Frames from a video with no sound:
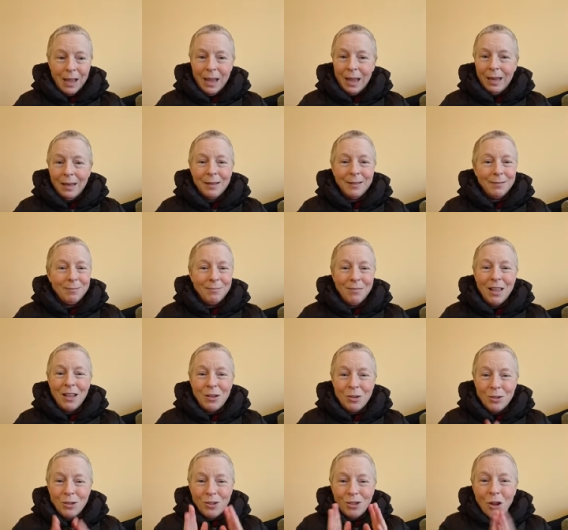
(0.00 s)
And
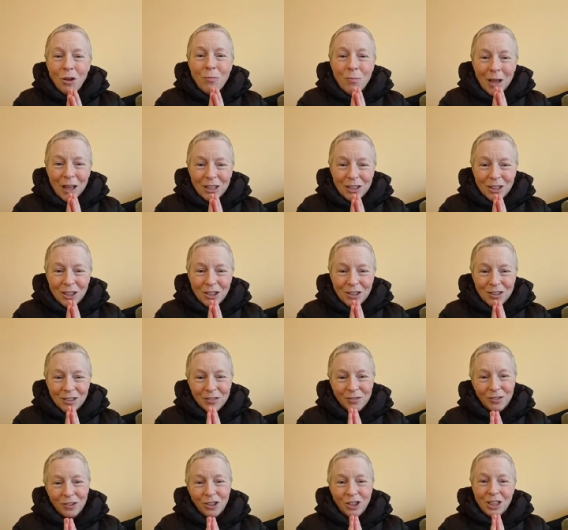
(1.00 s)
thank you so much
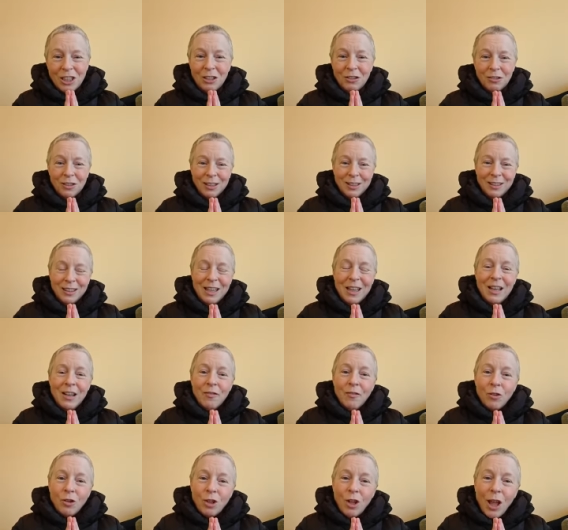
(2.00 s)
for sharing,
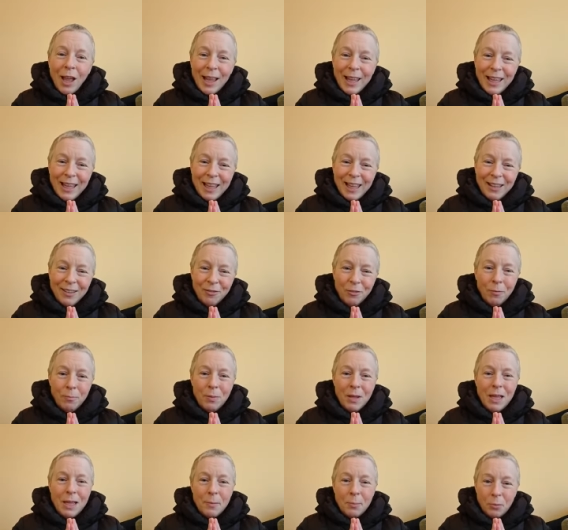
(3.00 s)
for liking, for
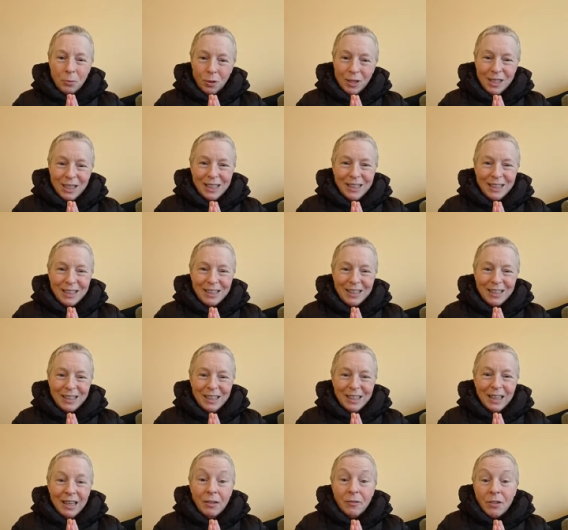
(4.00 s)
being present,
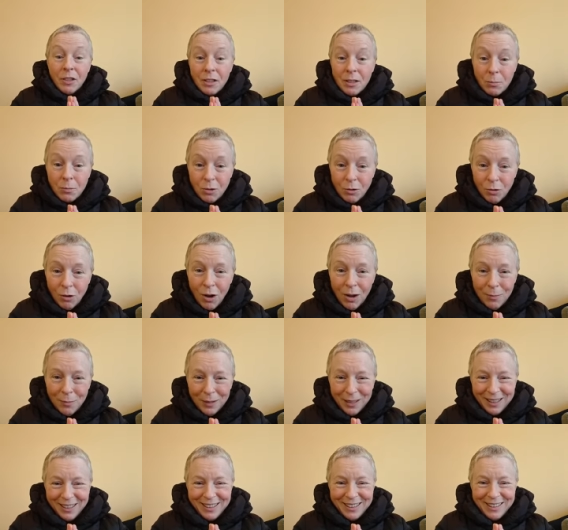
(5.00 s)
and for
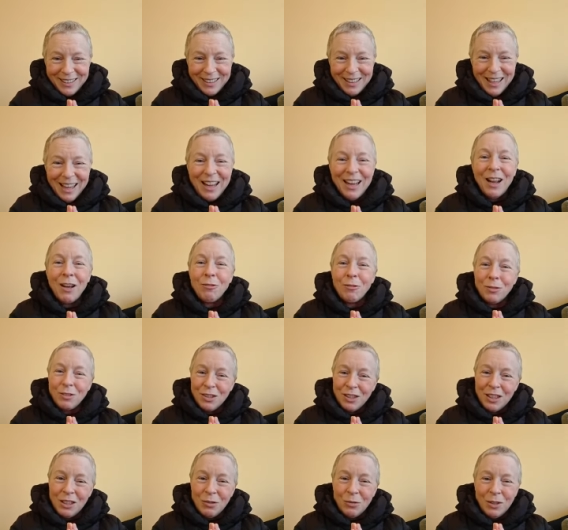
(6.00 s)
subscribing. And I will
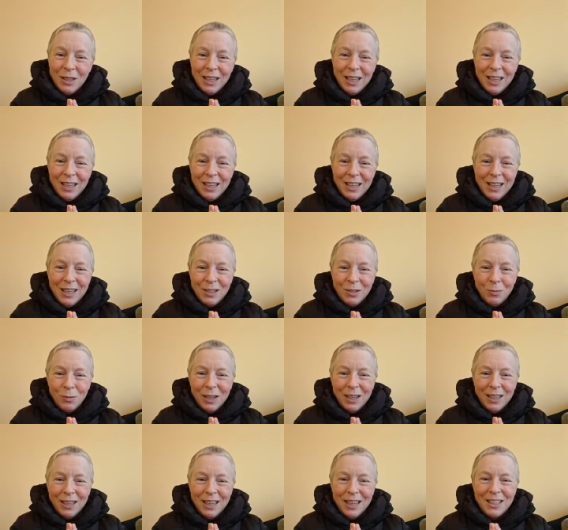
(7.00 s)
see you again next
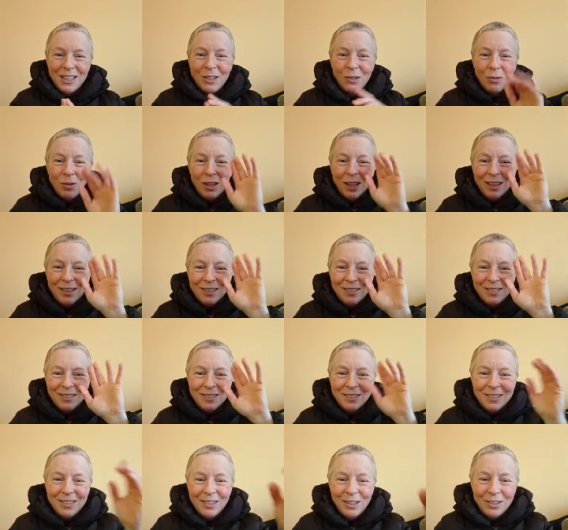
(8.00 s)
week. Until then,
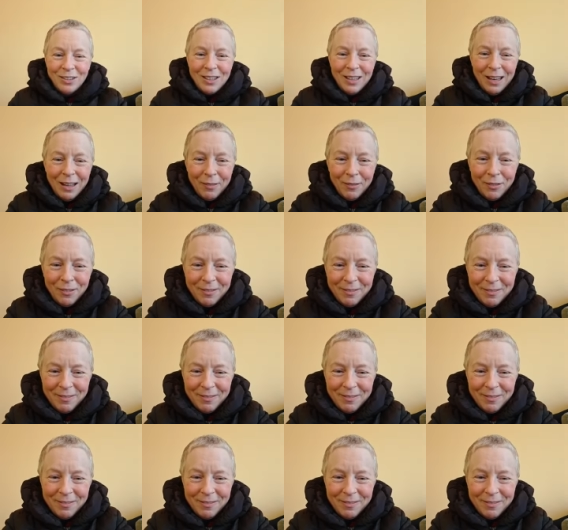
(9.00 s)
lots of love.